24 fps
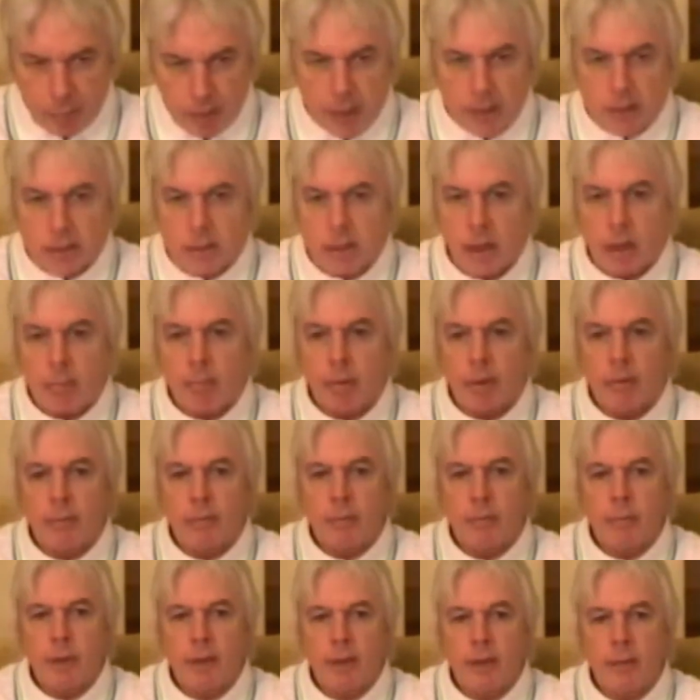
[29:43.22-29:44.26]
picked up
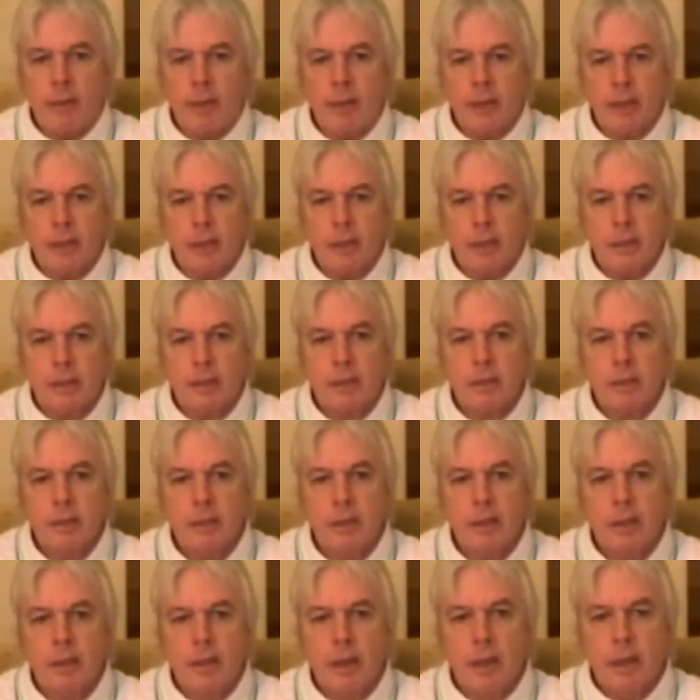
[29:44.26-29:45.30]
over many, many years
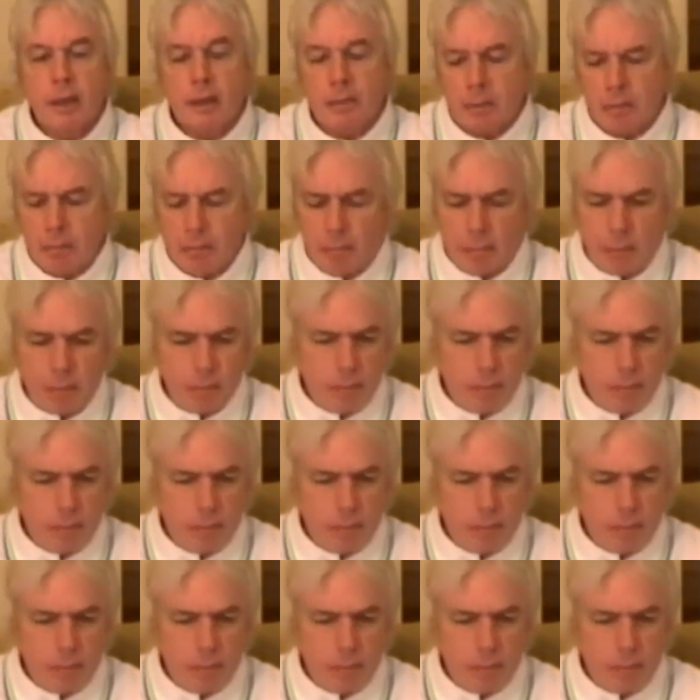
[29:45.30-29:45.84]
in